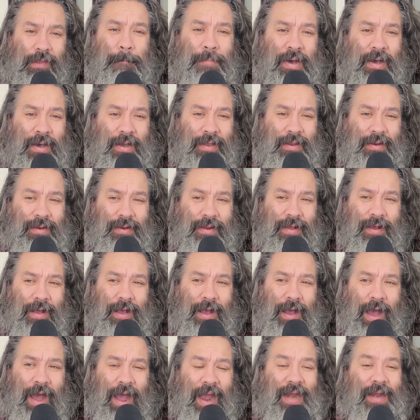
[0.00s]
But
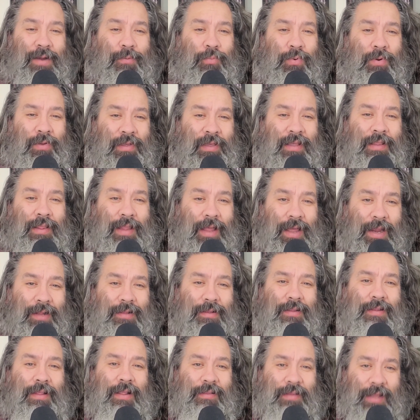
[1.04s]
I really
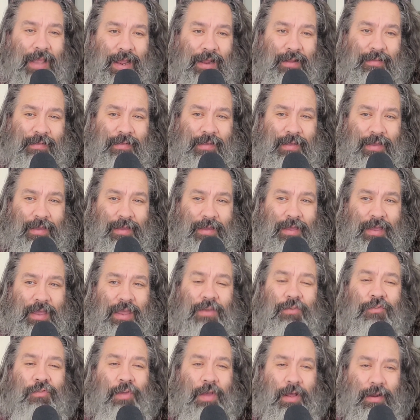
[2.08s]
liked the dancing
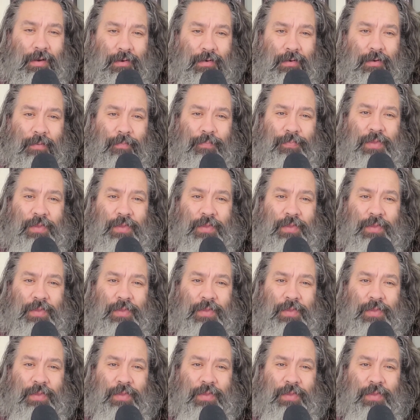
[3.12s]
in general.